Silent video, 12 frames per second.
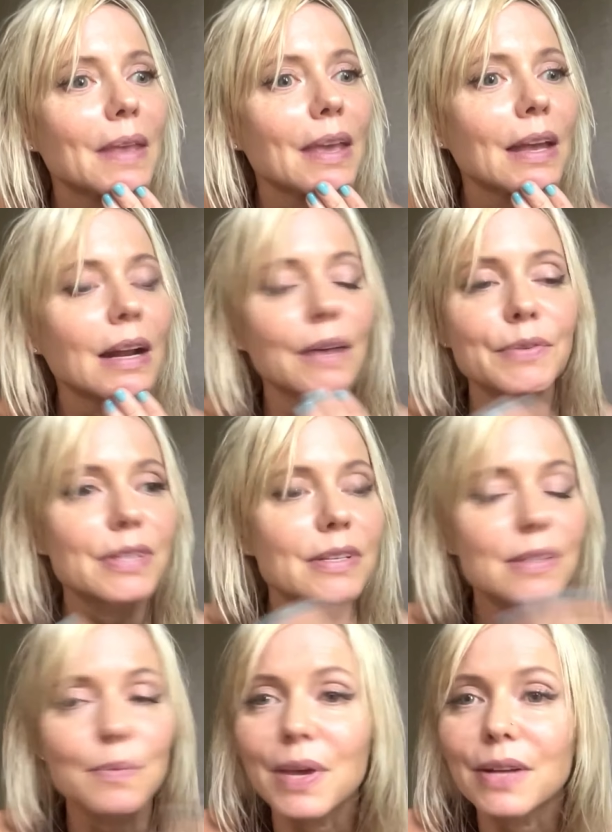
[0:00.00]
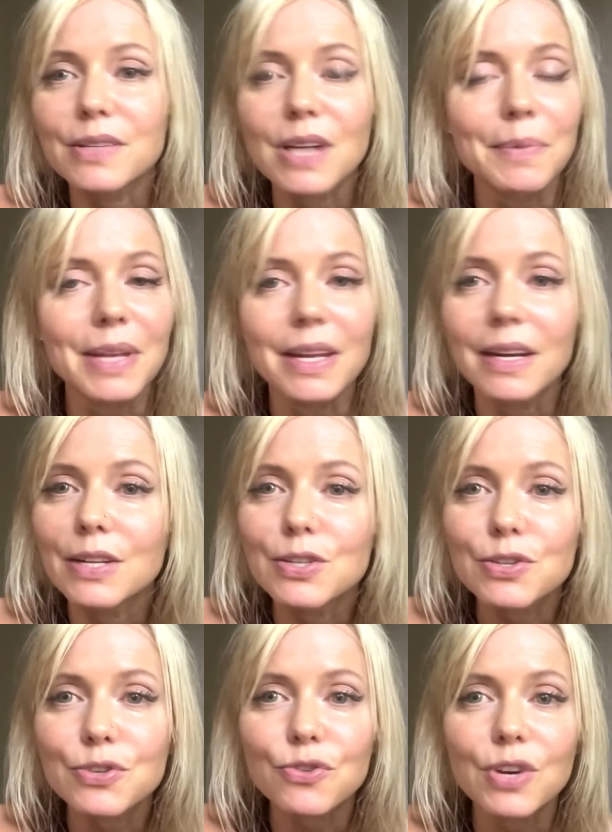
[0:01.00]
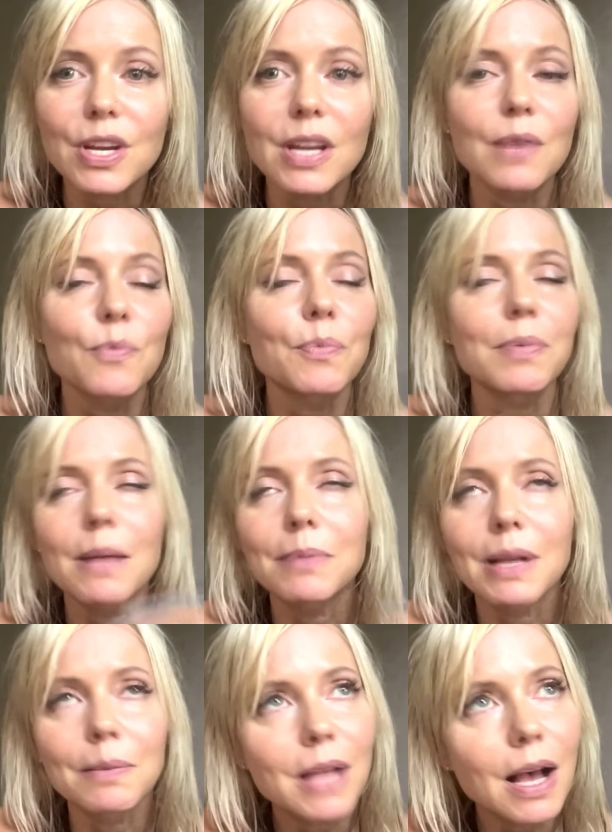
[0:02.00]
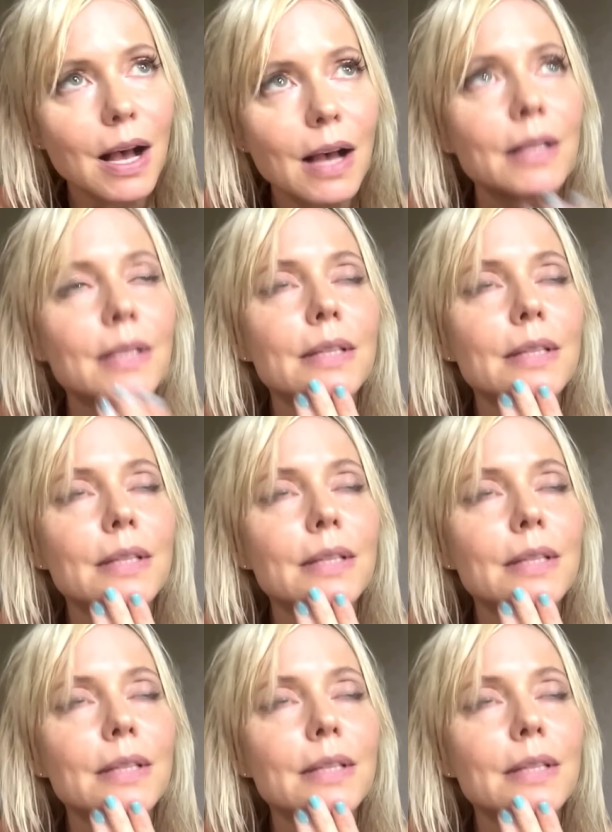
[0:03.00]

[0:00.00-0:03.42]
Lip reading: And obviously it's a male dominated industry, blah, blah, blah.